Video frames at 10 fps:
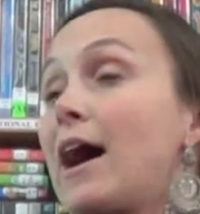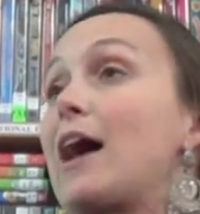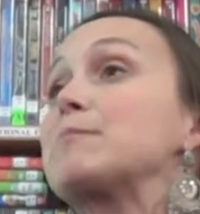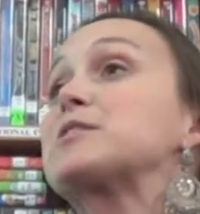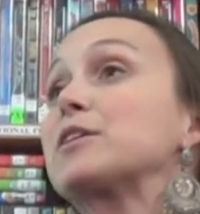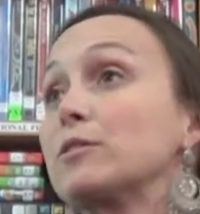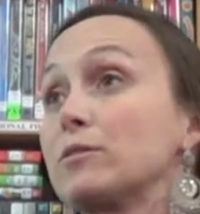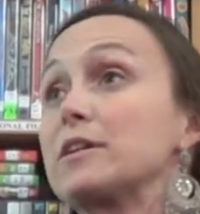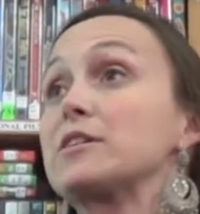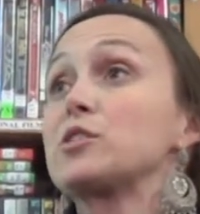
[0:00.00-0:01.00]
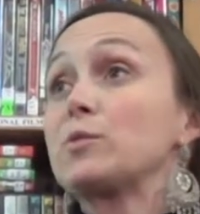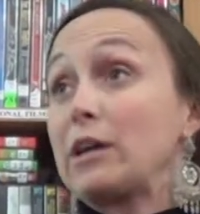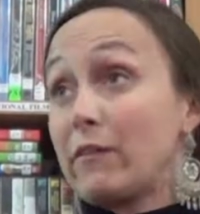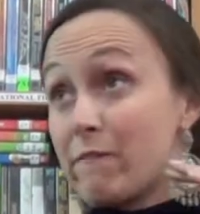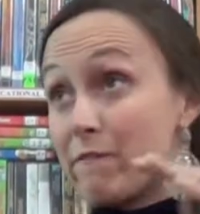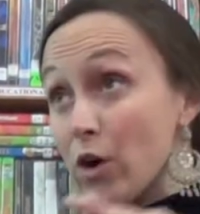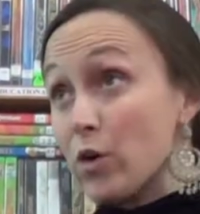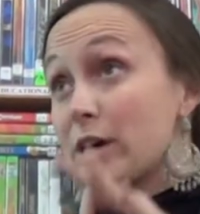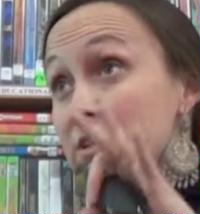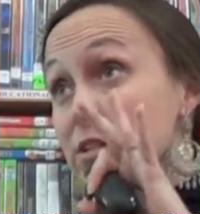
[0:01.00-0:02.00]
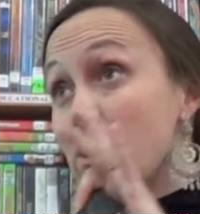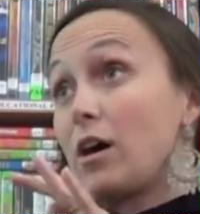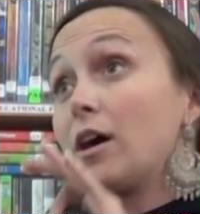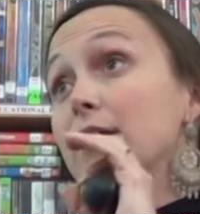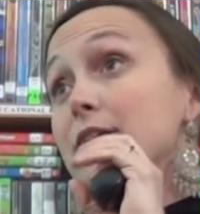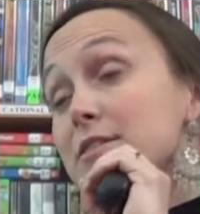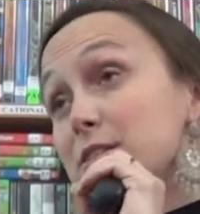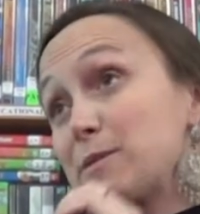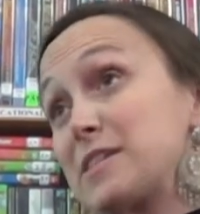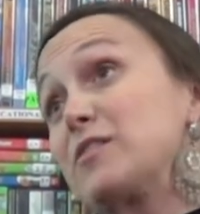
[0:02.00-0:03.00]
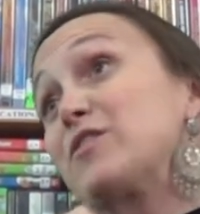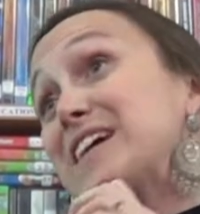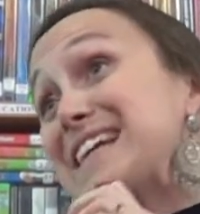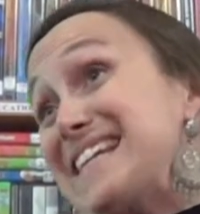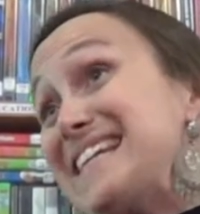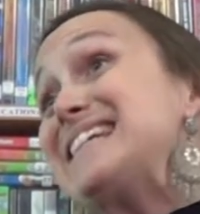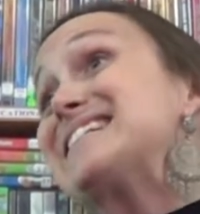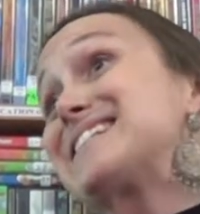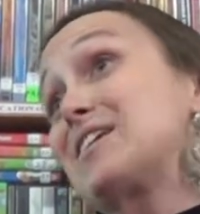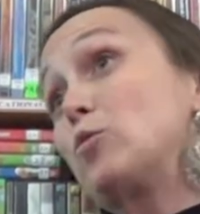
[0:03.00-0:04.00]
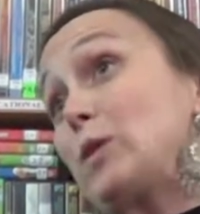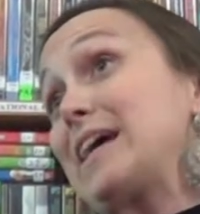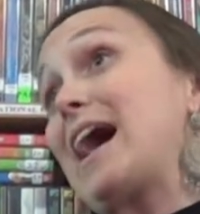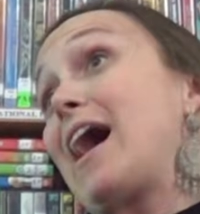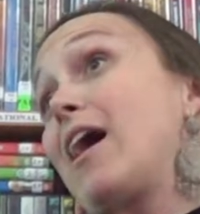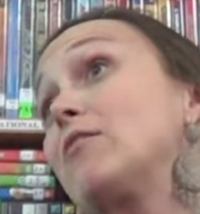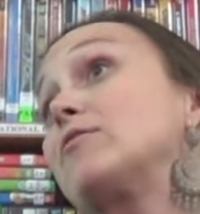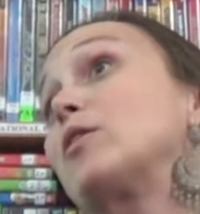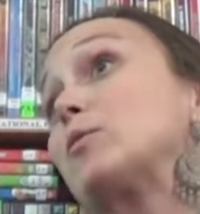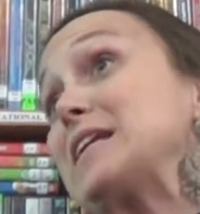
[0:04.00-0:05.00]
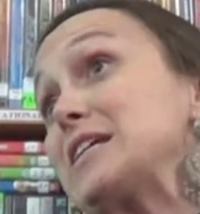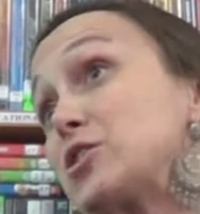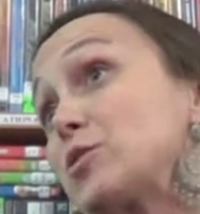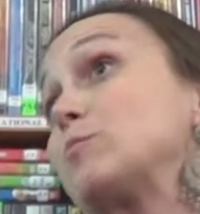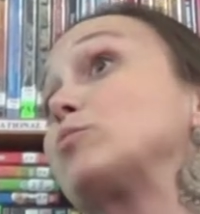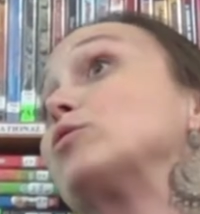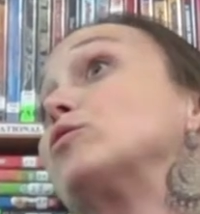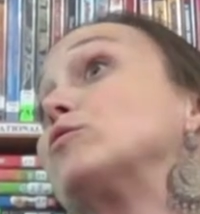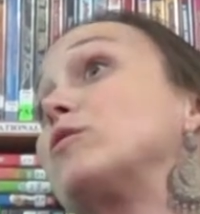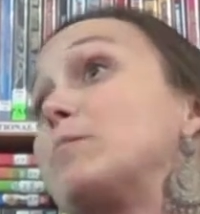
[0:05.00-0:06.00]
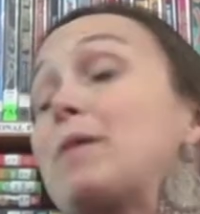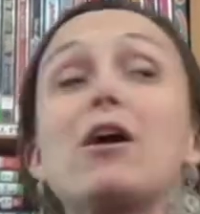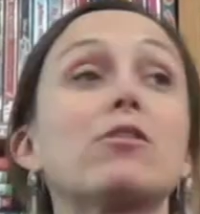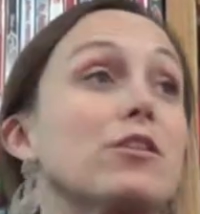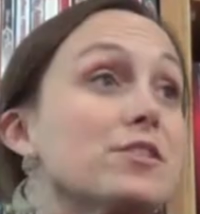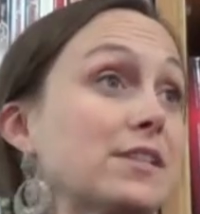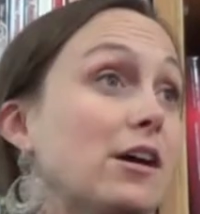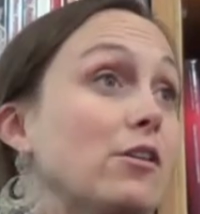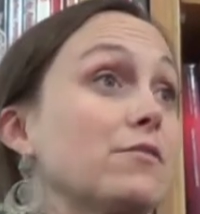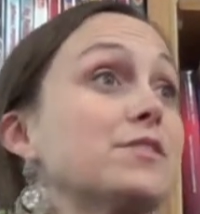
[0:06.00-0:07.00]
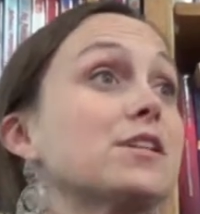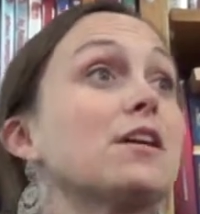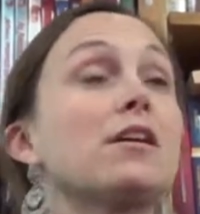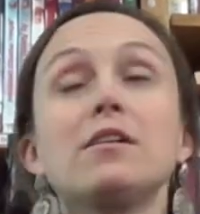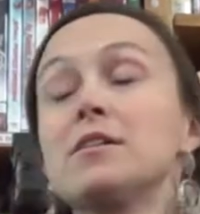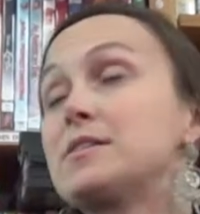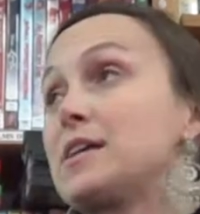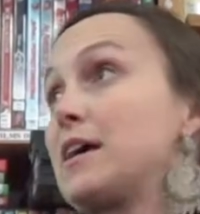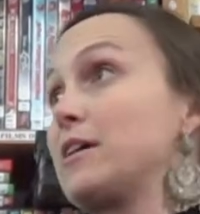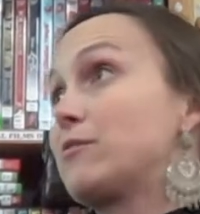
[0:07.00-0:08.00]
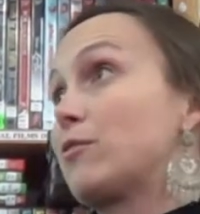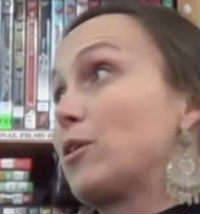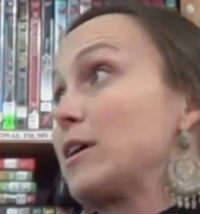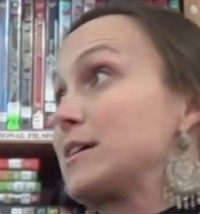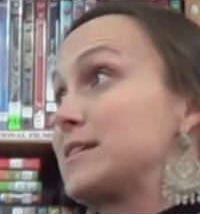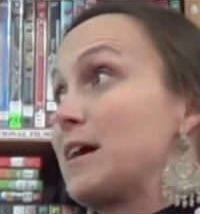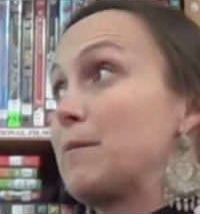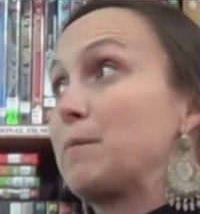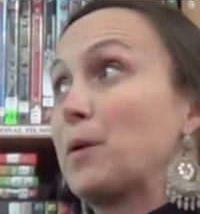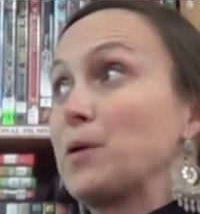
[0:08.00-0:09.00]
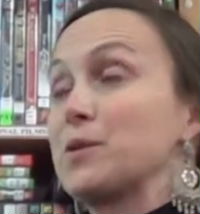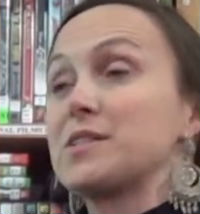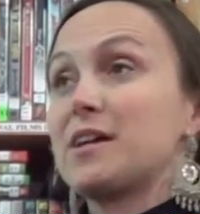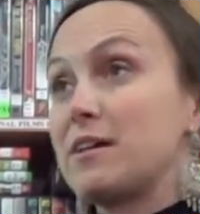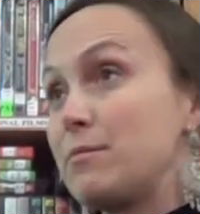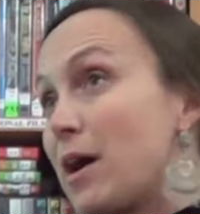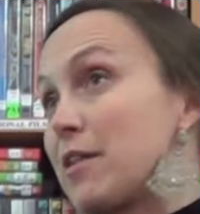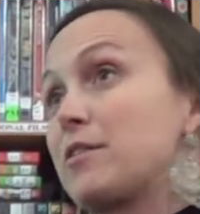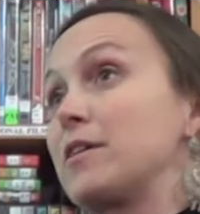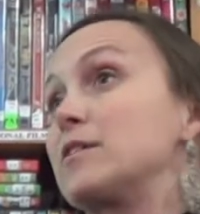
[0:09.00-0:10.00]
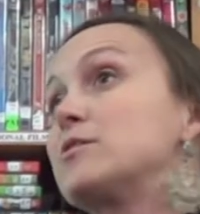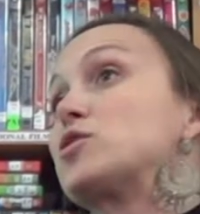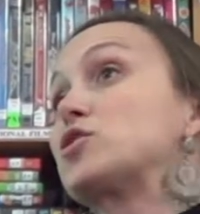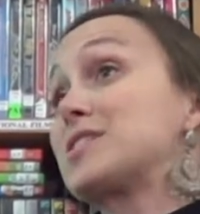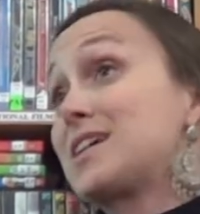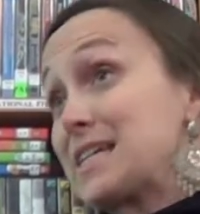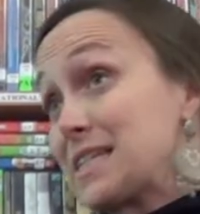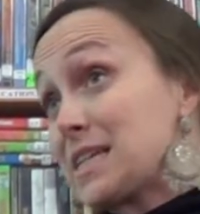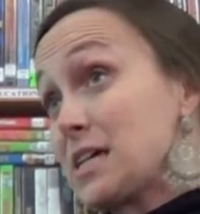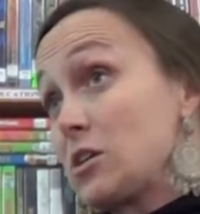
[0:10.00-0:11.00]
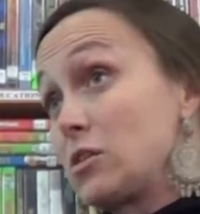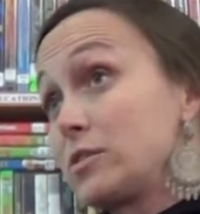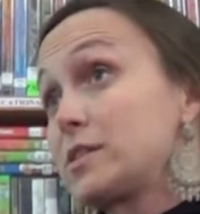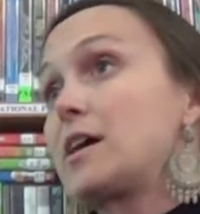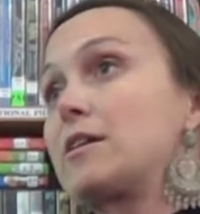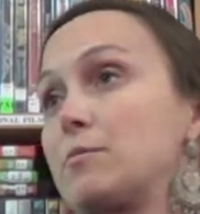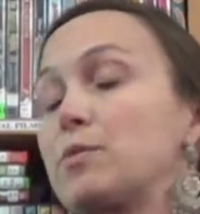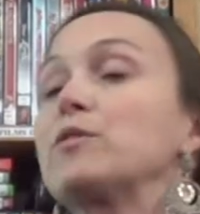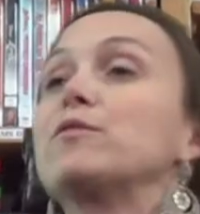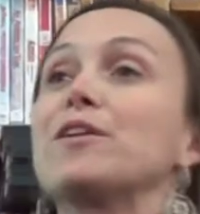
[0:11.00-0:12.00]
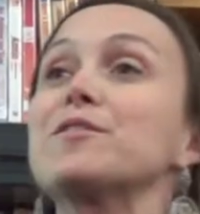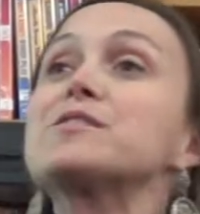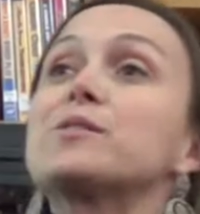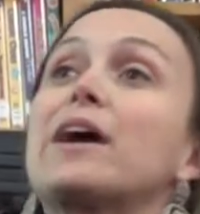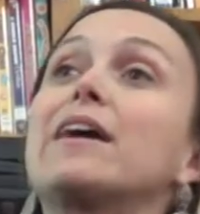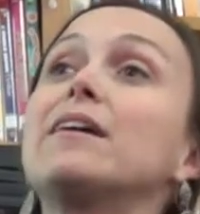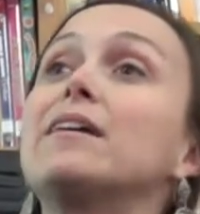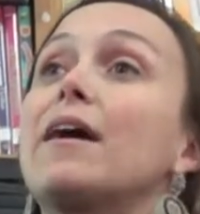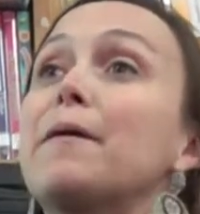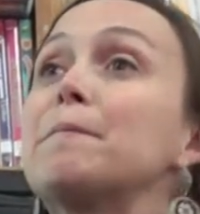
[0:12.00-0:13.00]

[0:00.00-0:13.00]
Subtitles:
Absolutely. So we can focus on the specific needs that we have that we need to improve about ourselves. Say, for example, study methods or study skills and improve those. Okay, yeah?